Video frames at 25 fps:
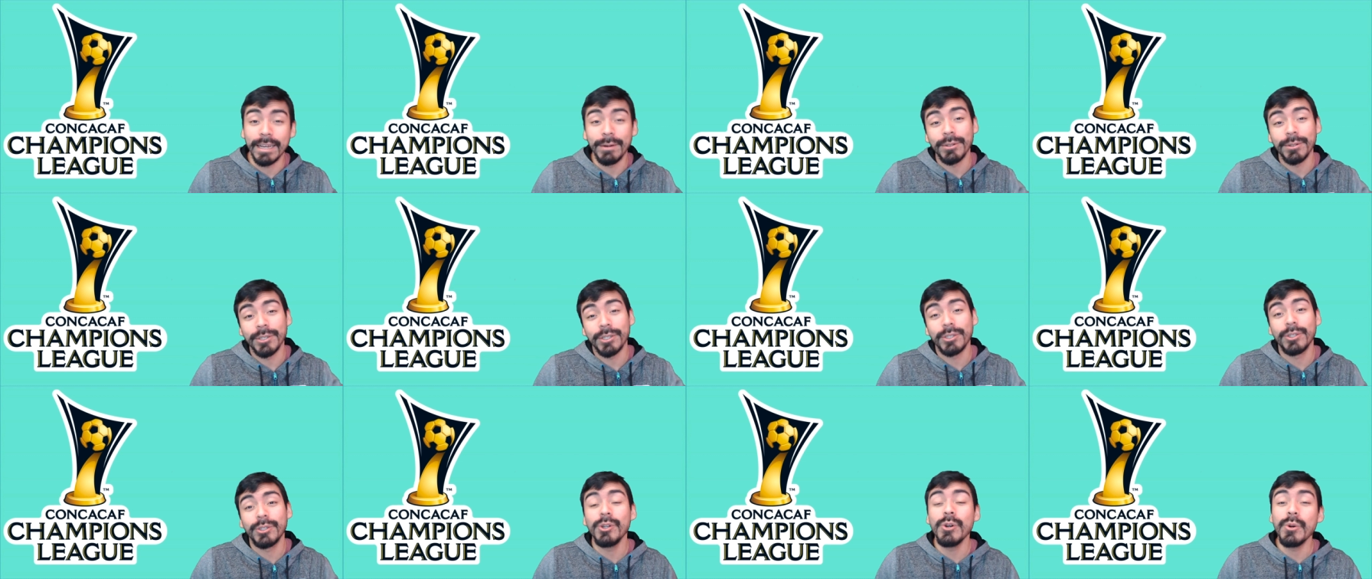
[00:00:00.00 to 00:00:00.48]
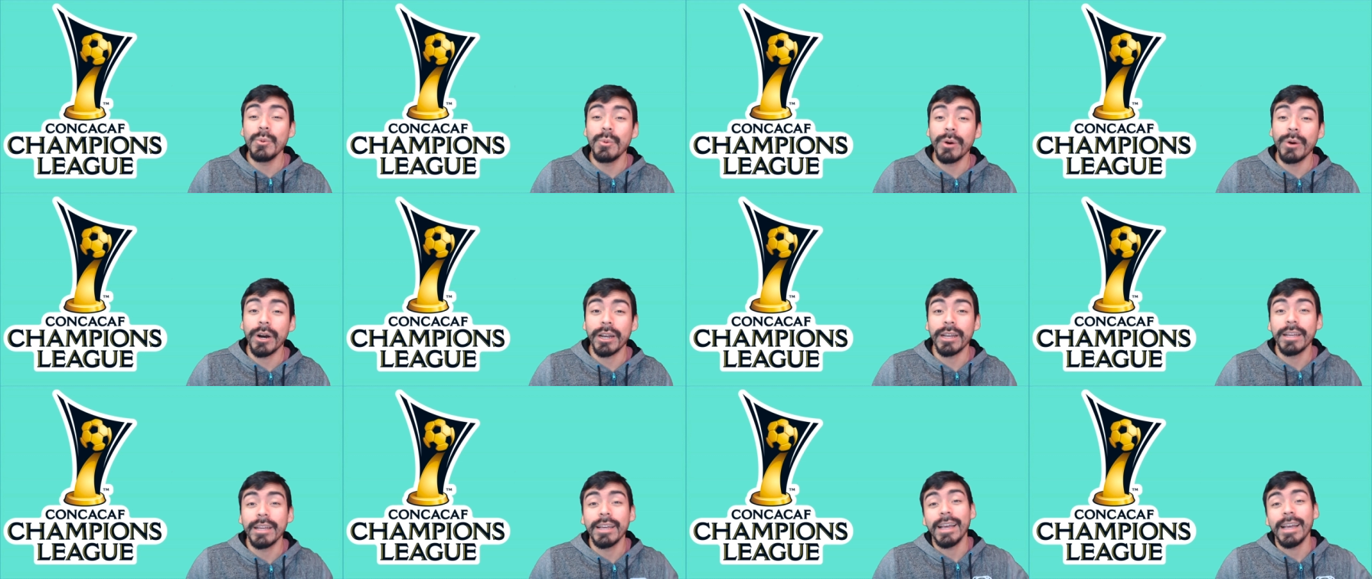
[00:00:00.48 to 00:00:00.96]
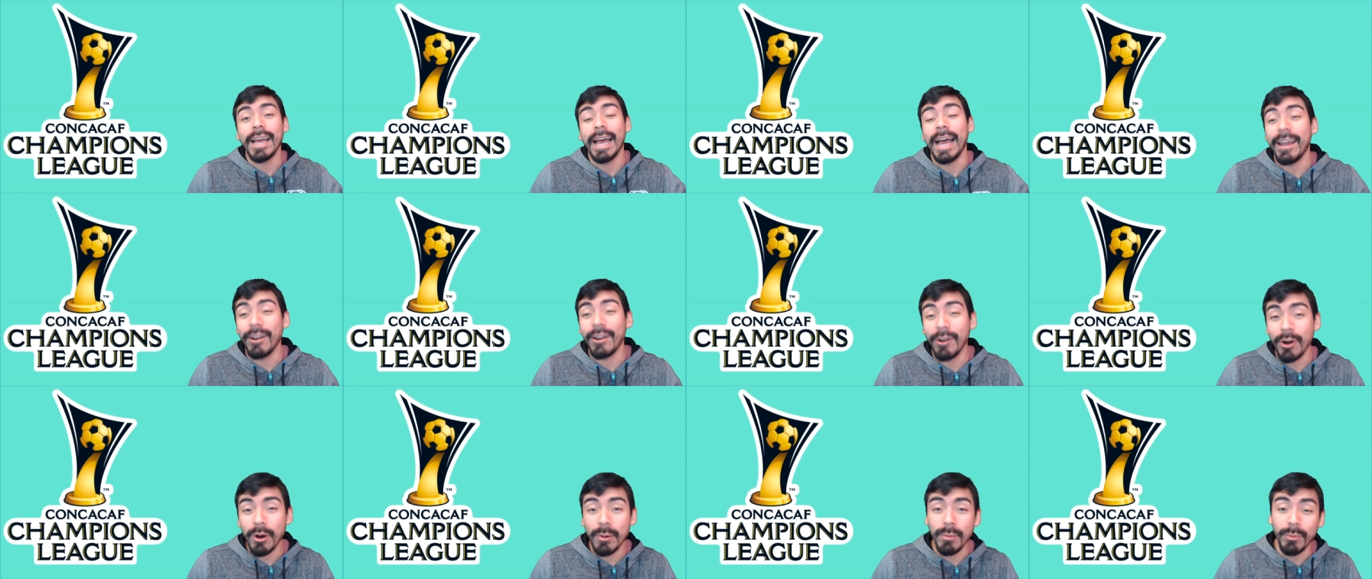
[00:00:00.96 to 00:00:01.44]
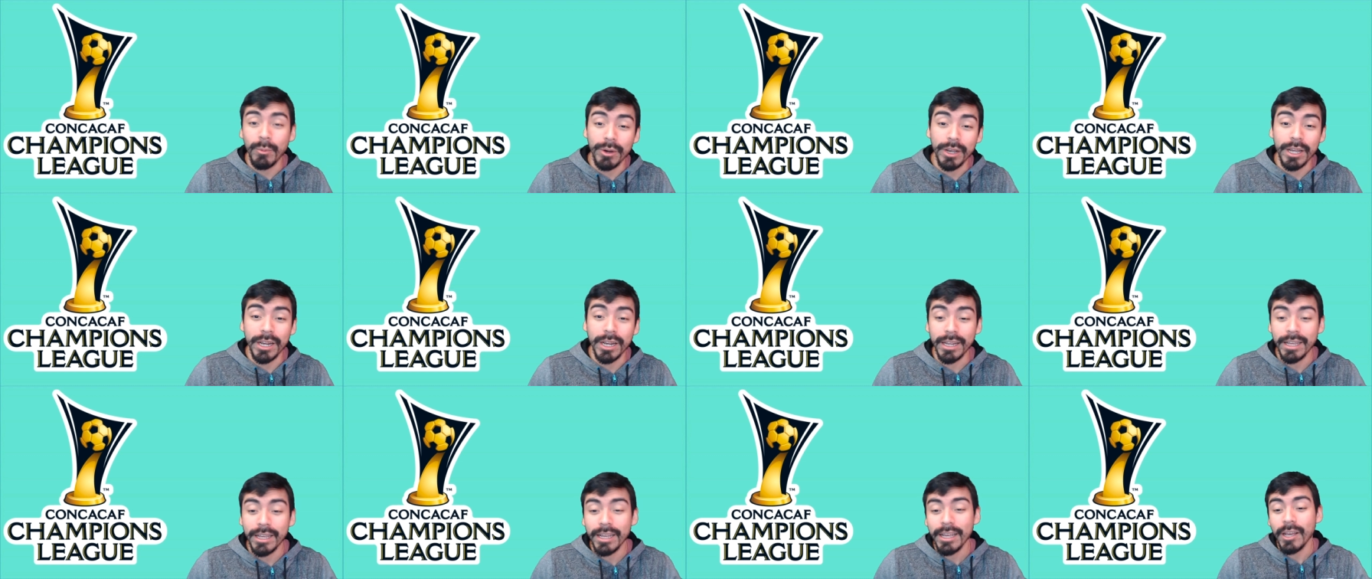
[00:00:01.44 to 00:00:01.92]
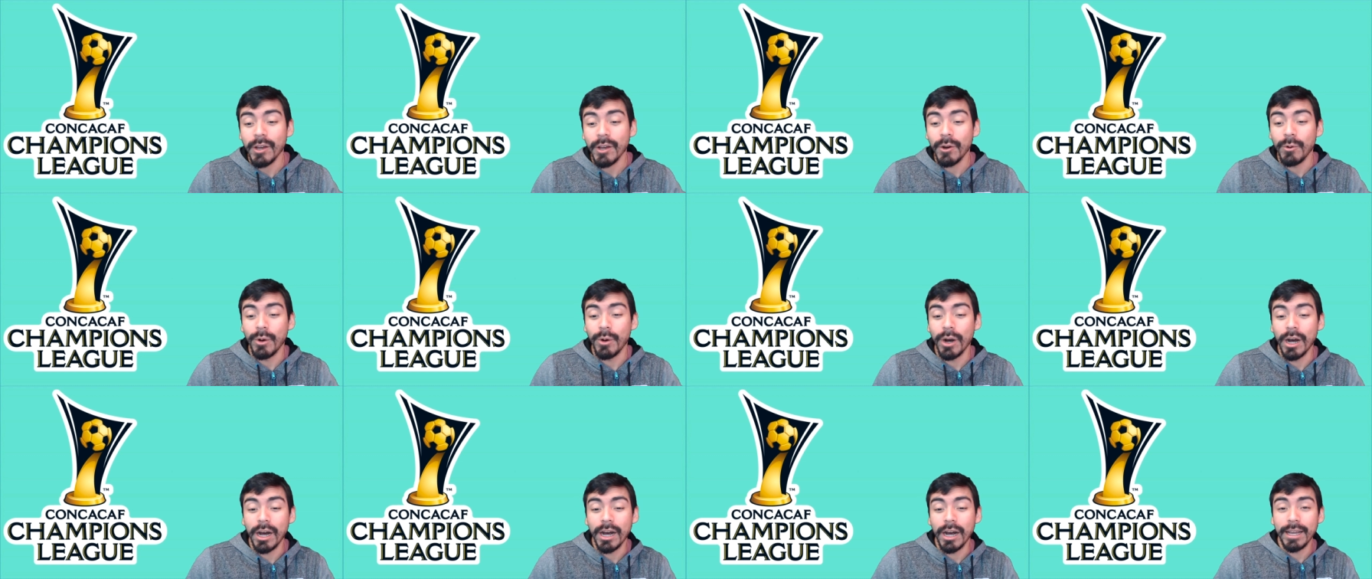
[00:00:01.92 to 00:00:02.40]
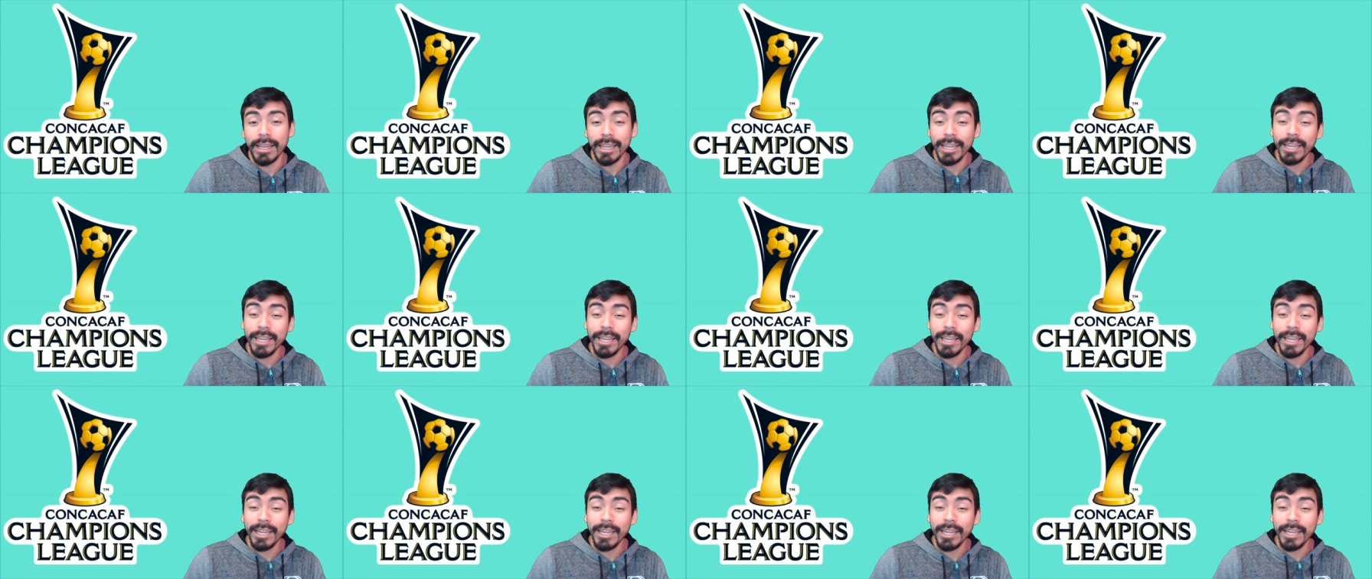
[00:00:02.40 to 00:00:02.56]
It was 2 1 at home win uh,